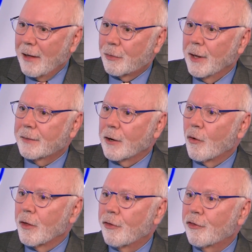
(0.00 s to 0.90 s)
think
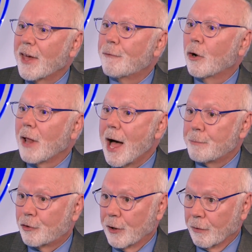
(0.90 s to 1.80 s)
there are several
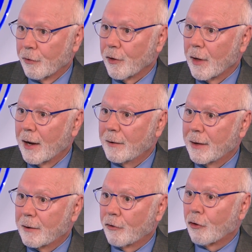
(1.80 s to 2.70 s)
options,
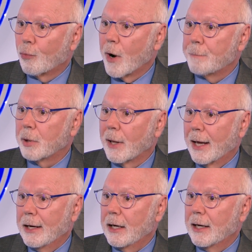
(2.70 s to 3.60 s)
and this is where
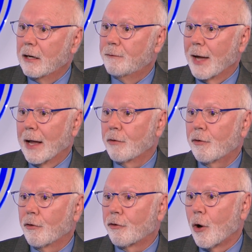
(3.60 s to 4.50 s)
planning in
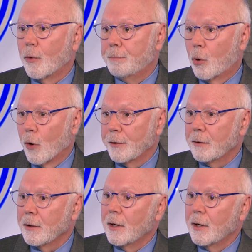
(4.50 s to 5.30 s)
advance is so important.